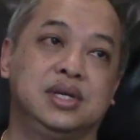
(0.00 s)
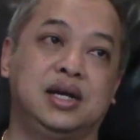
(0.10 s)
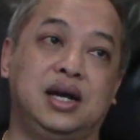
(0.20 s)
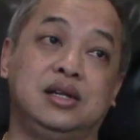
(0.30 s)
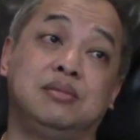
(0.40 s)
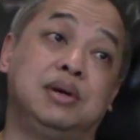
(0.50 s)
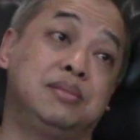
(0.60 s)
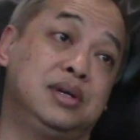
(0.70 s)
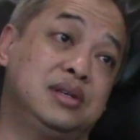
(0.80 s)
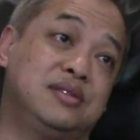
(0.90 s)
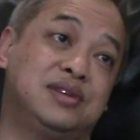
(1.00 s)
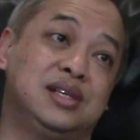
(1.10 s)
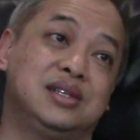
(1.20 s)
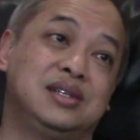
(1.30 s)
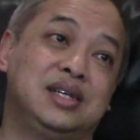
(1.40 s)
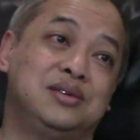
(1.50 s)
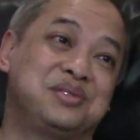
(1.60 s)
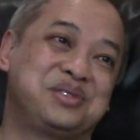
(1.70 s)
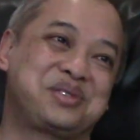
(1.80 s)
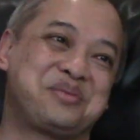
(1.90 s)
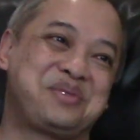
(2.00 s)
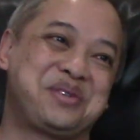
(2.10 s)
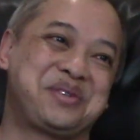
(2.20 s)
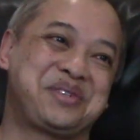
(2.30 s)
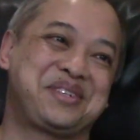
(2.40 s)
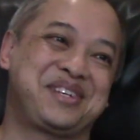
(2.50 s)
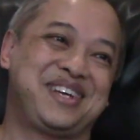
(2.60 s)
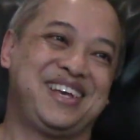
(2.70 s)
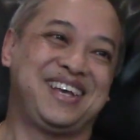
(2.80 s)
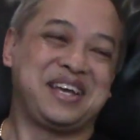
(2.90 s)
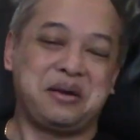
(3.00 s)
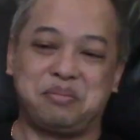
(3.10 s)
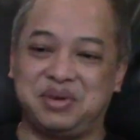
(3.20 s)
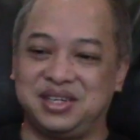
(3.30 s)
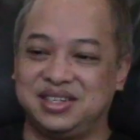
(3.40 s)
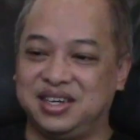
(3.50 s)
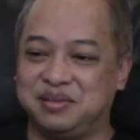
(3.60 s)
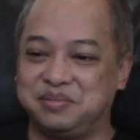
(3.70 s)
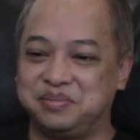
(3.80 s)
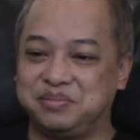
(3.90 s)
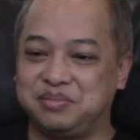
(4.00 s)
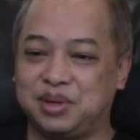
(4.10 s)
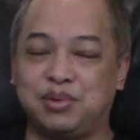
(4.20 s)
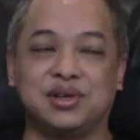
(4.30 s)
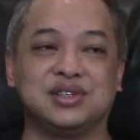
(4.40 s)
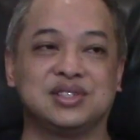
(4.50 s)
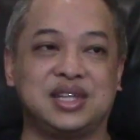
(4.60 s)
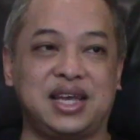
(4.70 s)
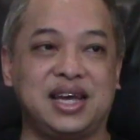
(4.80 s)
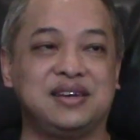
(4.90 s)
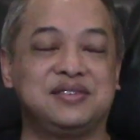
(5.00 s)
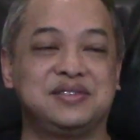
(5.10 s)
I know my mother and father, they don't do computers, but my brothers, they have.